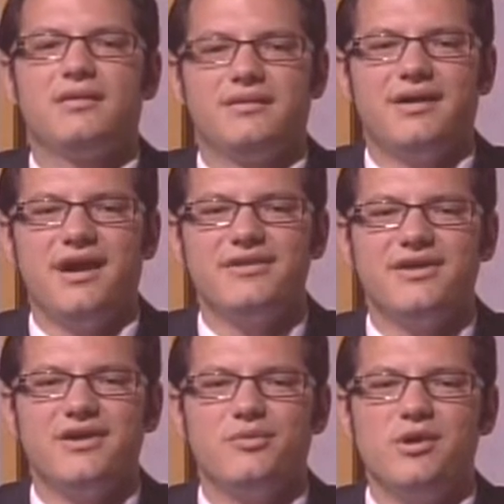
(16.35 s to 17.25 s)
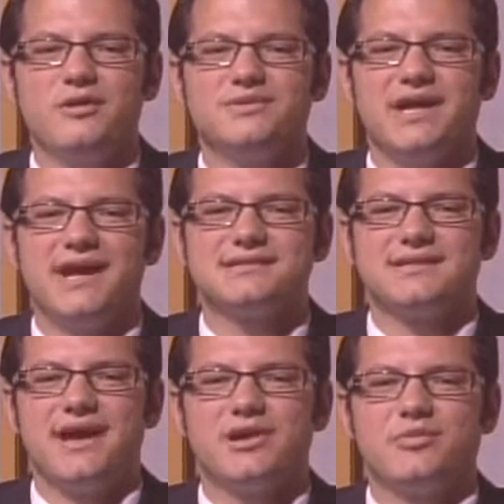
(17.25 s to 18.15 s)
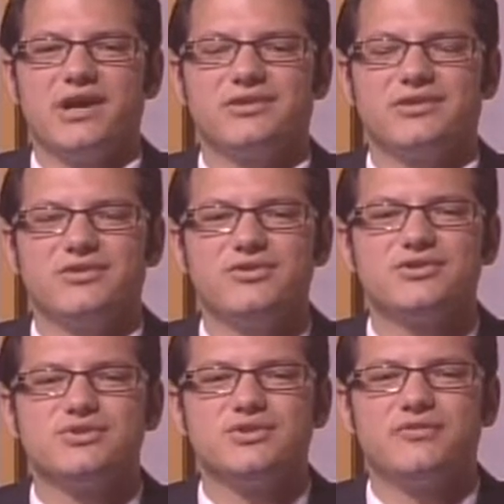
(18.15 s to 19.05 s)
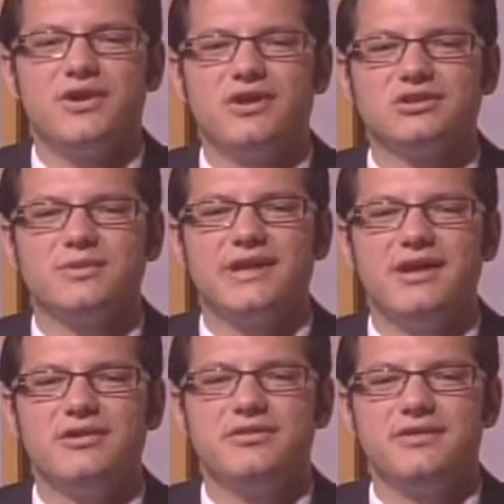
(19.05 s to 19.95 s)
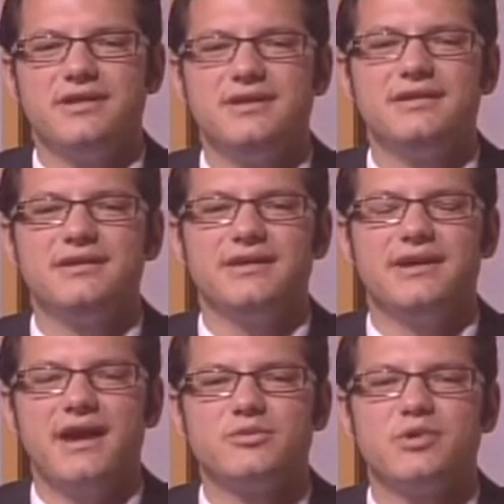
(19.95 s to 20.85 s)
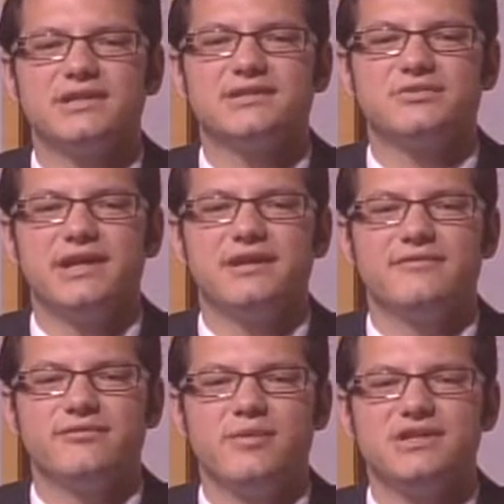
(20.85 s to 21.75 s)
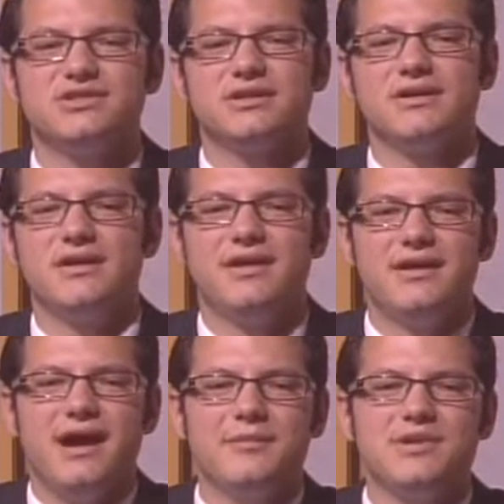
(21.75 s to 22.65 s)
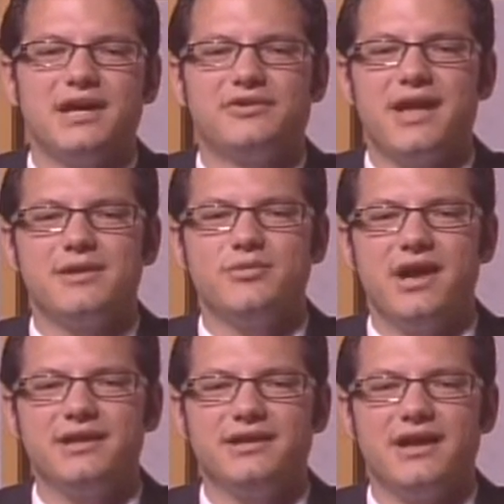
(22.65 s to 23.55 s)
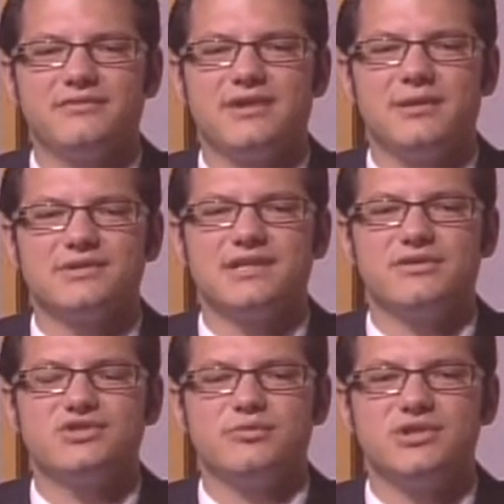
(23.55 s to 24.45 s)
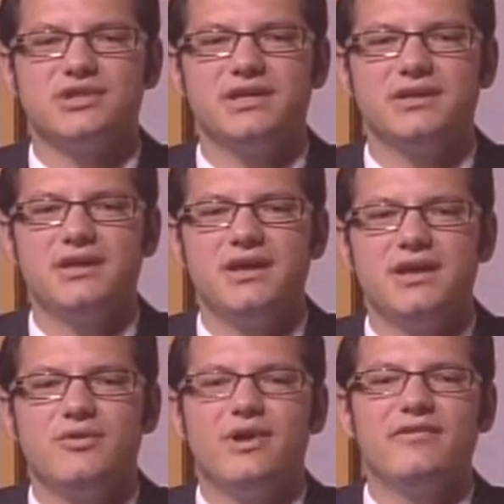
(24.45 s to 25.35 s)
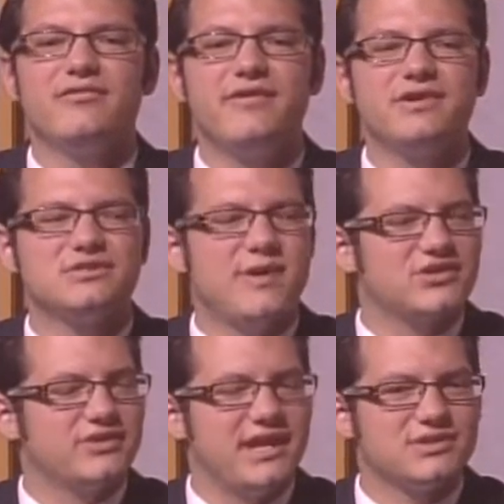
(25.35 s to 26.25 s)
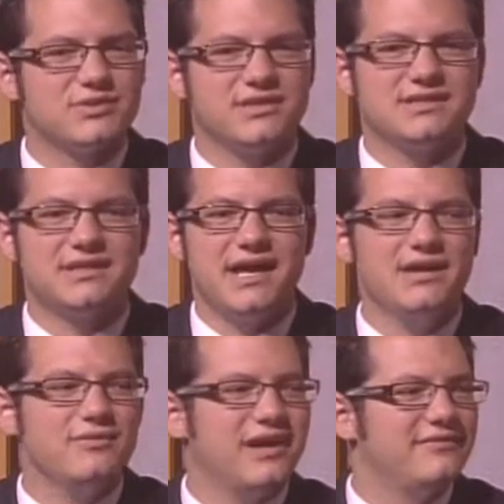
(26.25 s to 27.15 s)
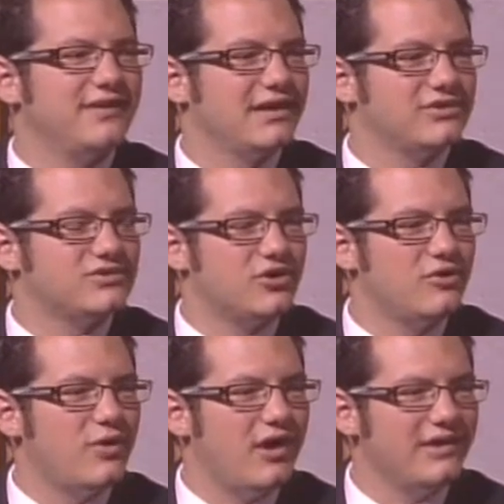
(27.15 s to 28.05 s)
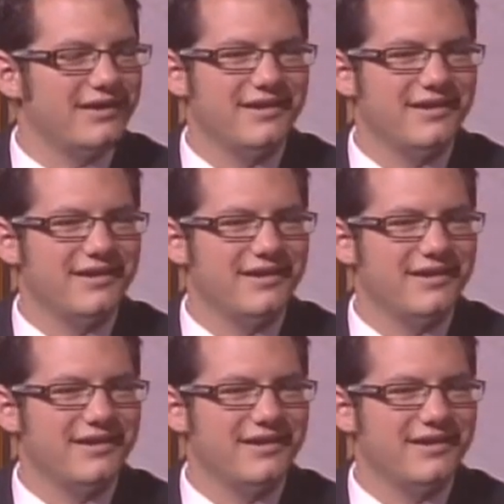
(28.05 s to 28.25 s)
Hi there, welcome to Ask the Chiropractor, your source for ultimate health, healing, and chiropractic-related information. I'm Dr. Adam Rodnick out of Commerce Township, Michigan. We have a very special guest with us today. We have Dr. Joel Wallach,